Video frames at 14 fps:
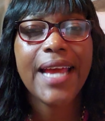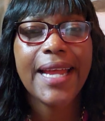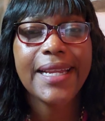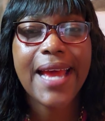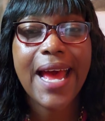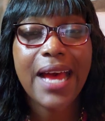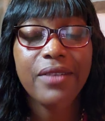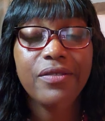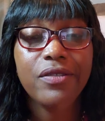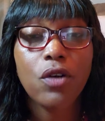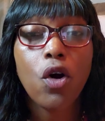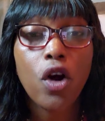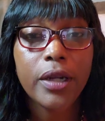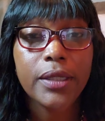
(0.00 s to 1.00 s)
that have
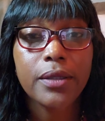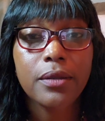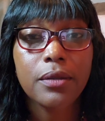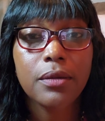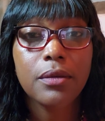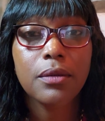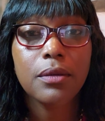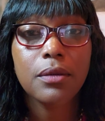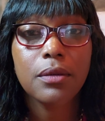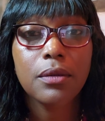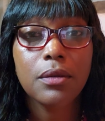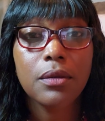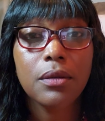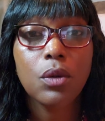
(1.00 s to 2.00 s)
on
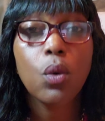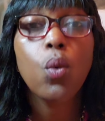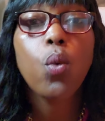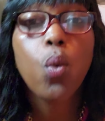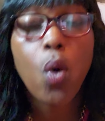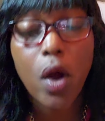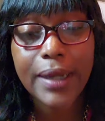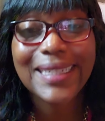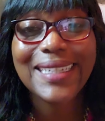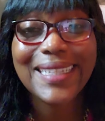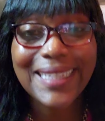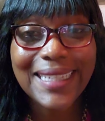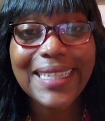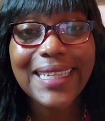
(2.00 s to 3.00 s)
what
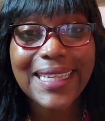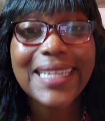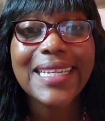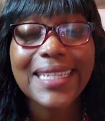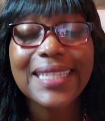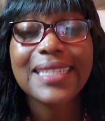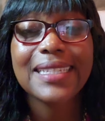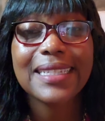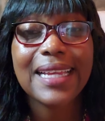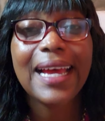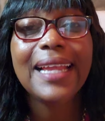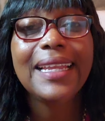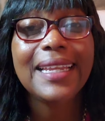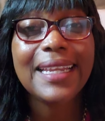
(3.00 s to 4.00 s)
he is
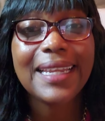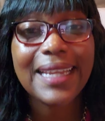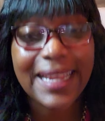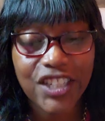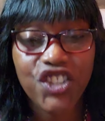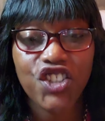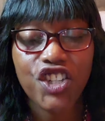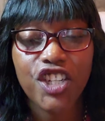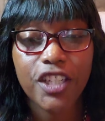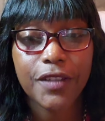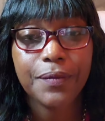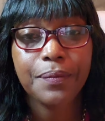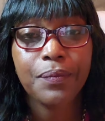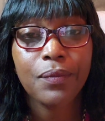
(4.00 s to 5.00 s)
alleging?
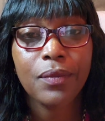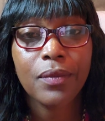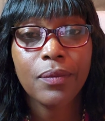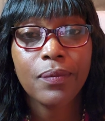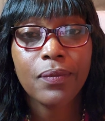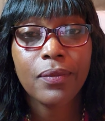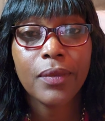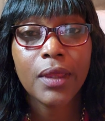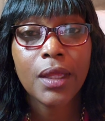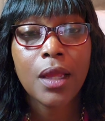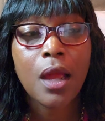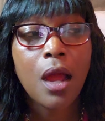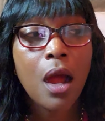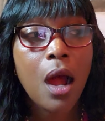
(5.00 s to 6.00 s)

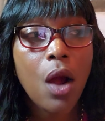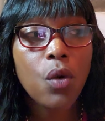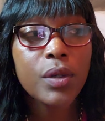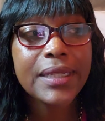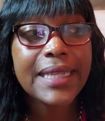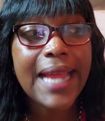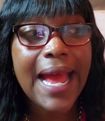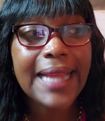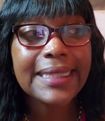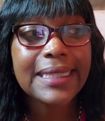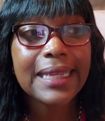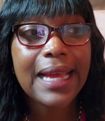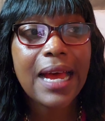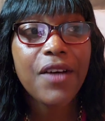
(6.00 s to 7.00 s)
How
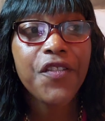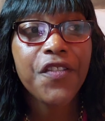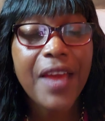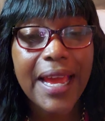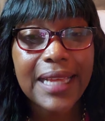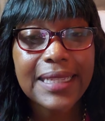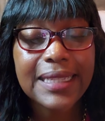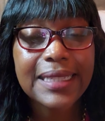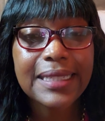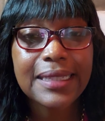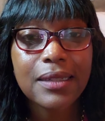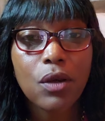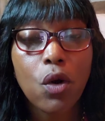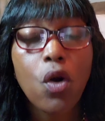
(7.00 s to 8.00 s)
that
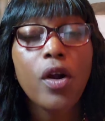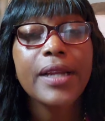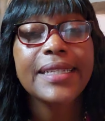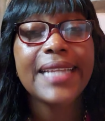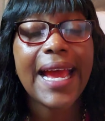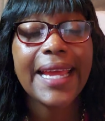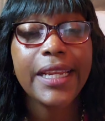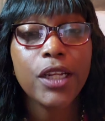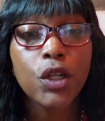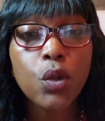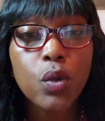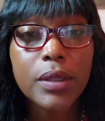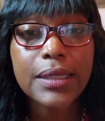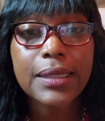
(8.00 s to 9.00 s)
affects or
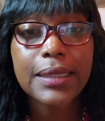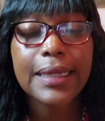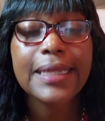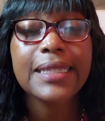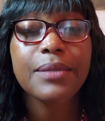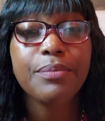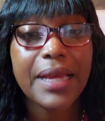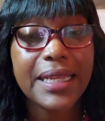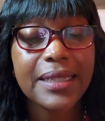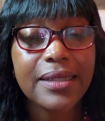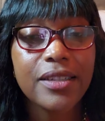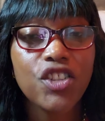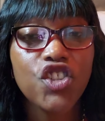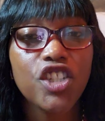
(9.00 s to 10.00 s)
dilutes his
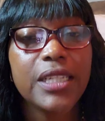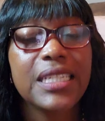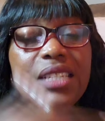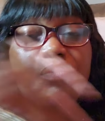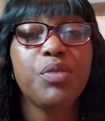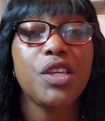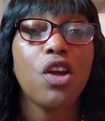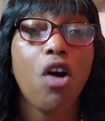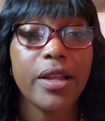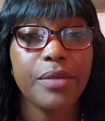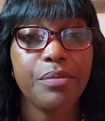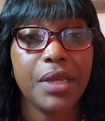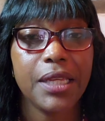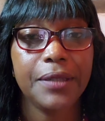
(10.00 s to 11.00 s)
message is
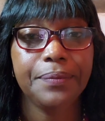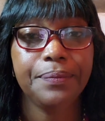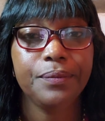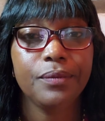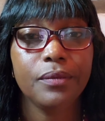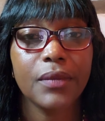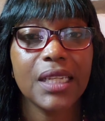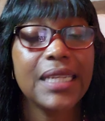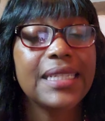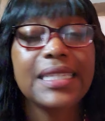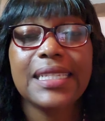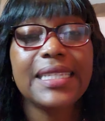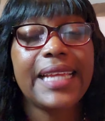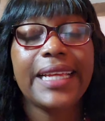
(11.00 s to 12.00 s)
beyond me. Because
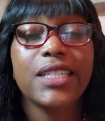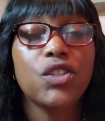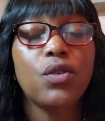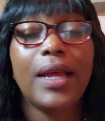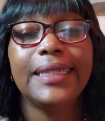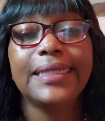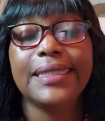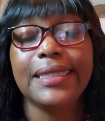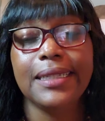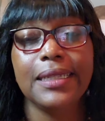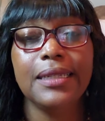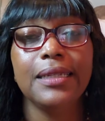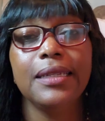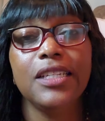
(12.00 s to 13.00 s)
his
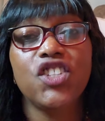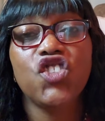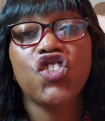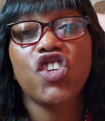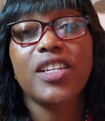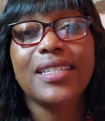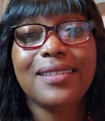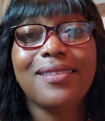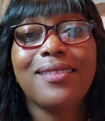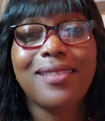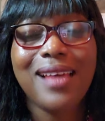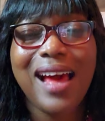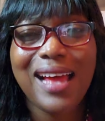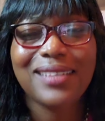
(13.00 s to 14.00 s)
sexuality is just
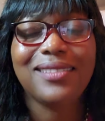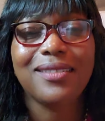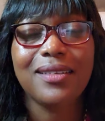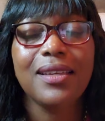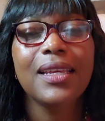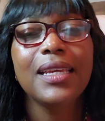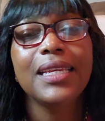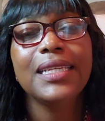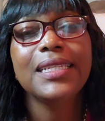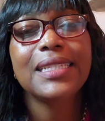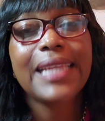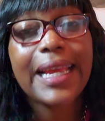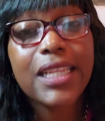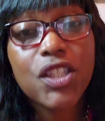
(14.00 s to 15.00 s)
that,
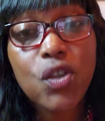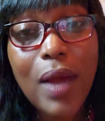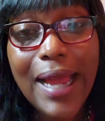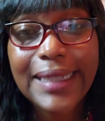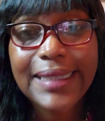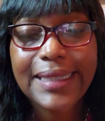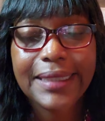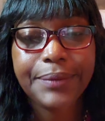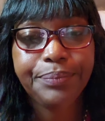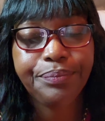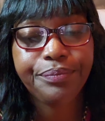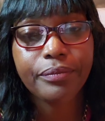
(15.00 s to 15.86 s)
his sexuality.